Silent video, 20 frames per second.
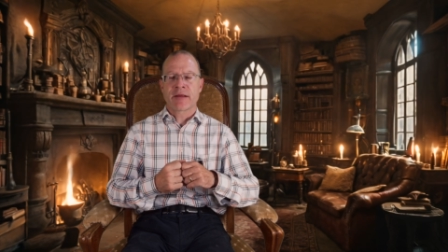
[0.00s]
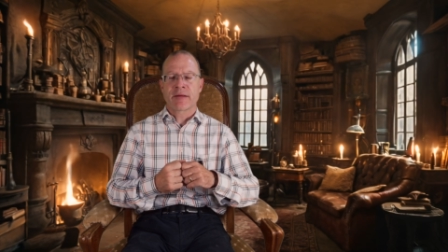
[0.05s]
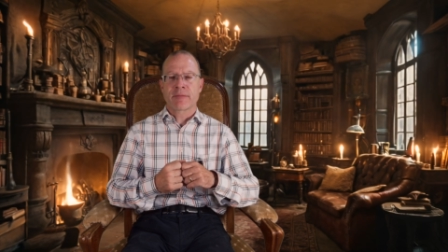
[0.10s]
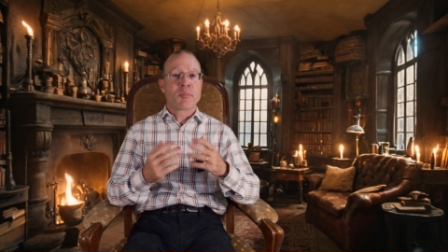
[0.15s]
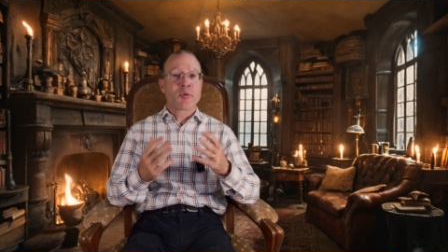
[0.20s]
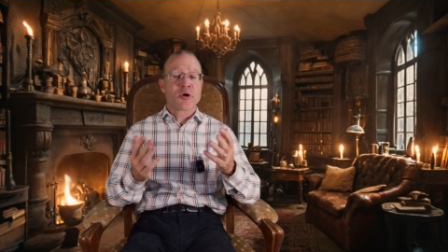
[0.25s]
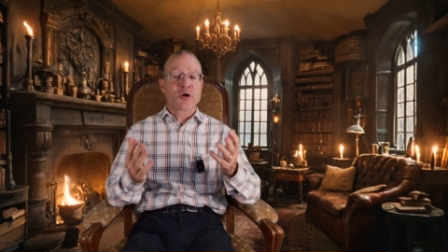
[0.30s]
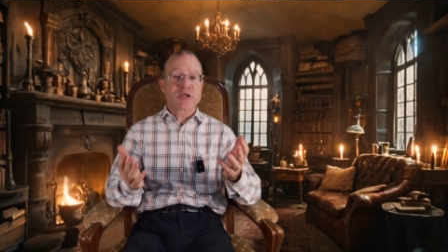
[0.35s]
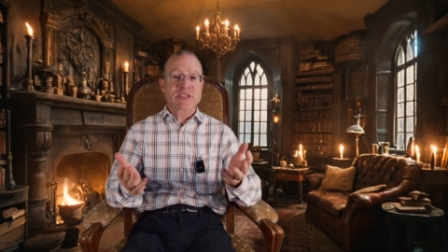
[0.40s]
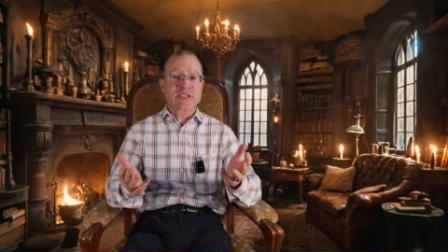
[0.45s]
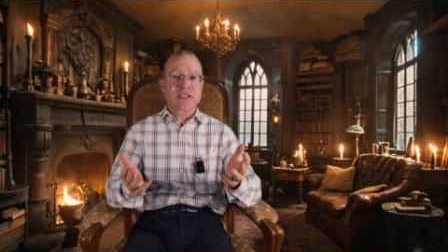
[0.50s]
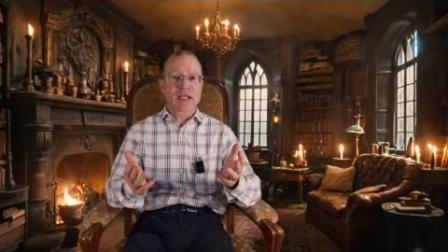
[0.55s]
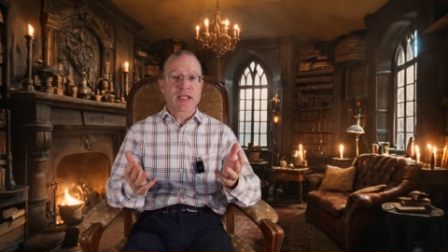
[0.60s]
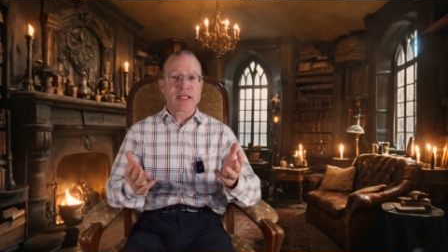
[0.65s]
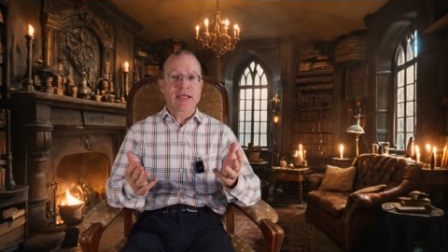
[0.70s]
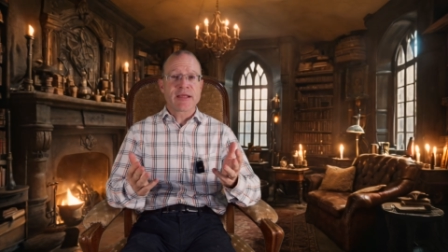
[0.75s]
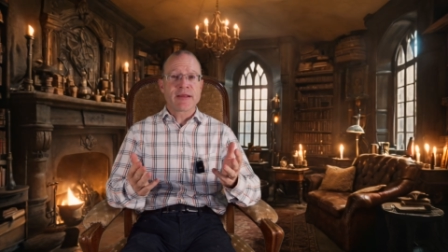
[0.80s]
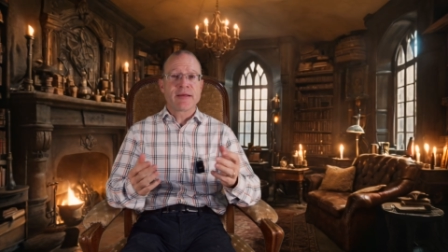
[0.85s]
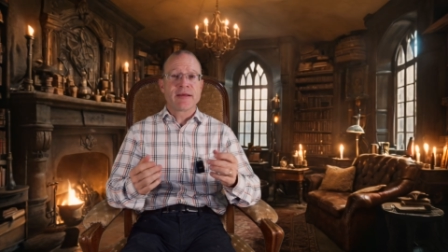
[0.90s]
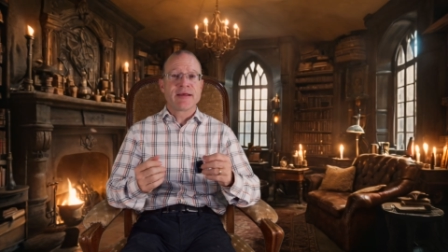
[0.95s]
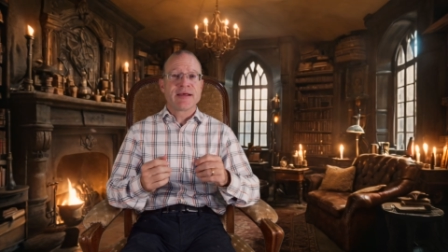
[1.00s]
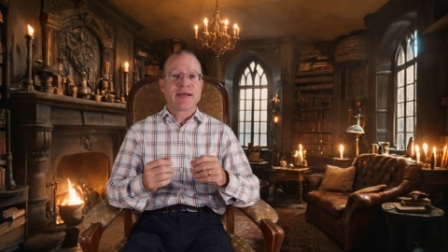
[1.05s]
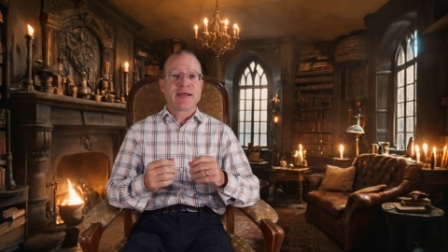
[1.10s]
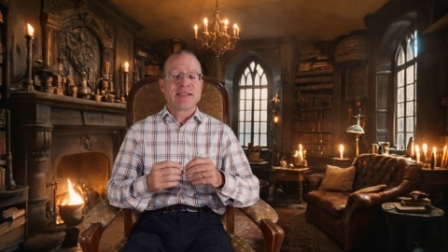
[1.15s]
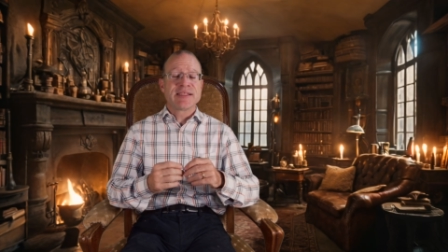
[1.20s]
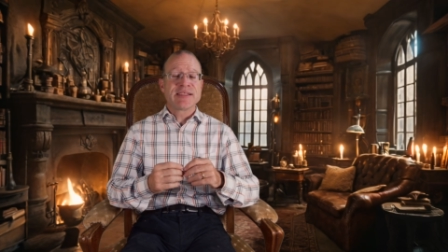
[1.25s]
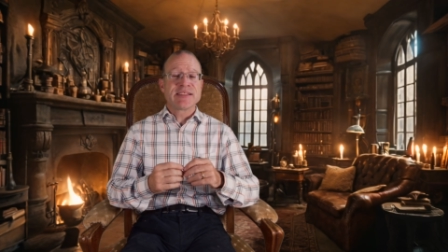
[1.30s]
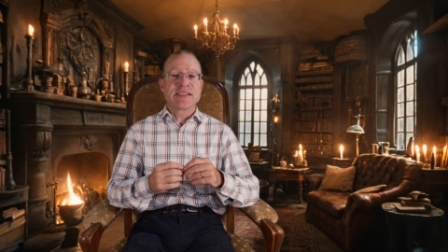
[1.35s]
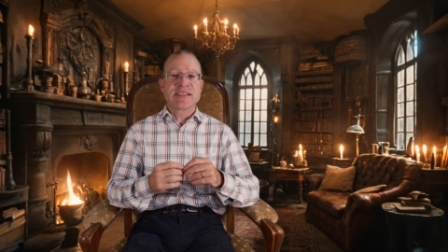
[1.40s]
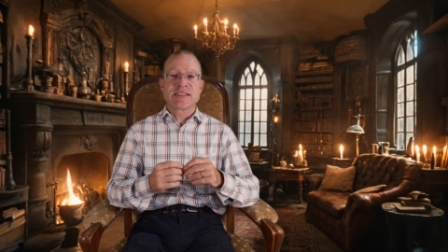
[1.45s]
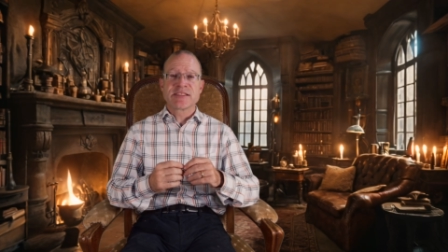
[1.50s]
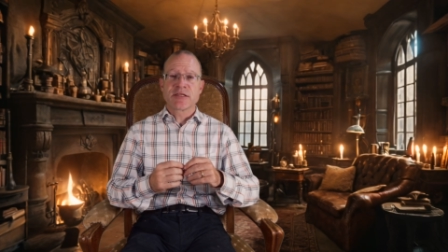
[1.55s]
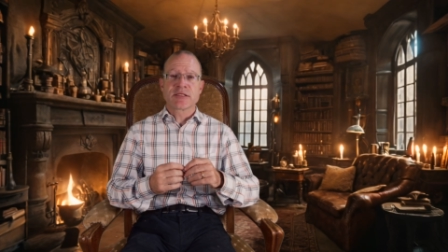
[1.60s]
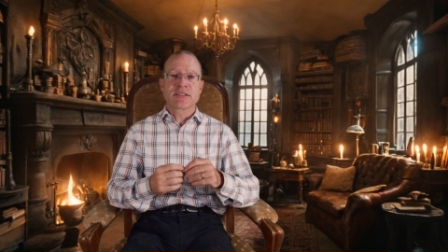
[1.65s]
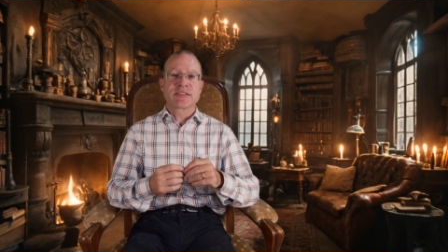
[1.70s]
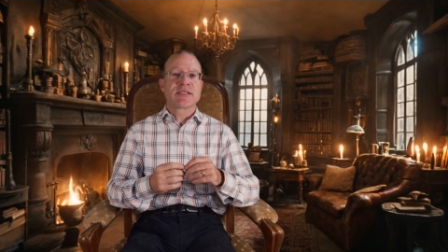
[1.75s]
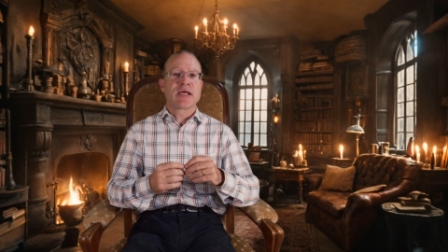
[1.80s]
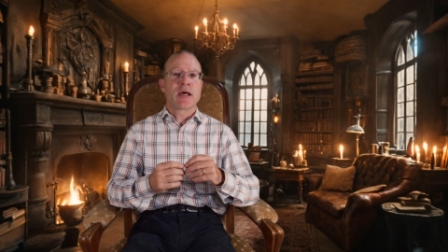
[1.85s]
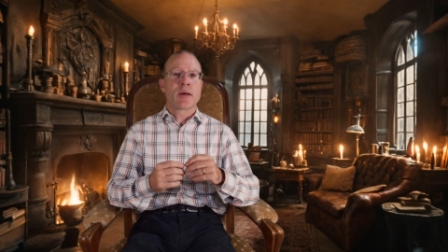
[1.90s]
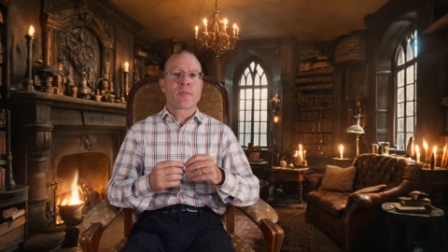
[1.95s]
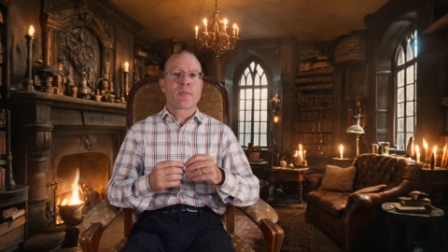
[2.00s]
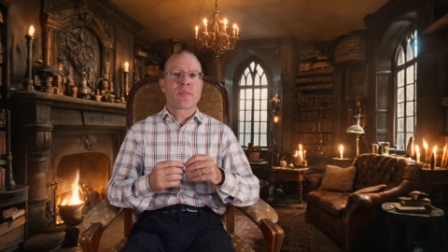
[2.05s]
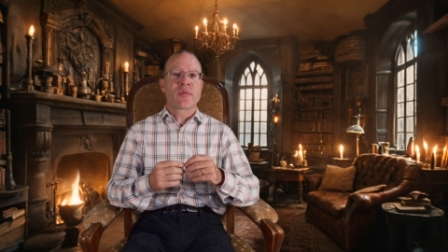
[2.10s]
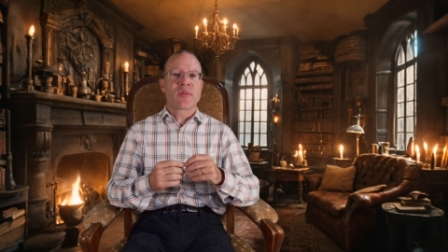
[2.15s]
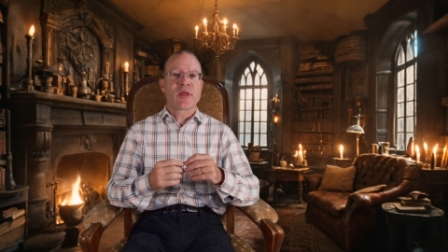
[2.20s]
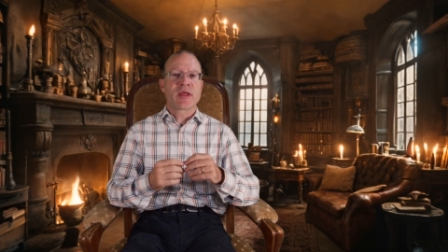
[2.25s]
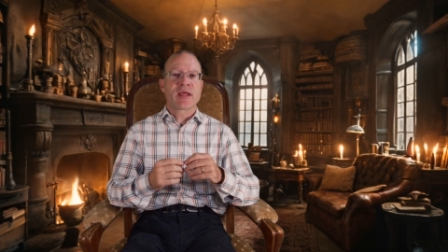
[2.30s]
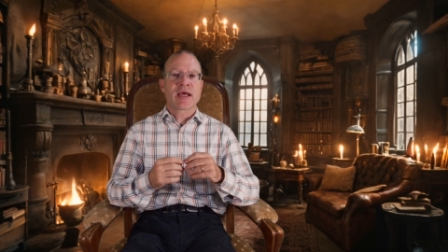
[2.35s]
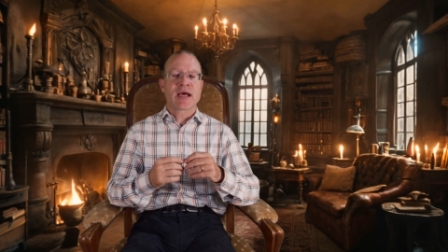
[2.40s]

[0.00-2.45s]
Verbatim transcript: Personally, this is not something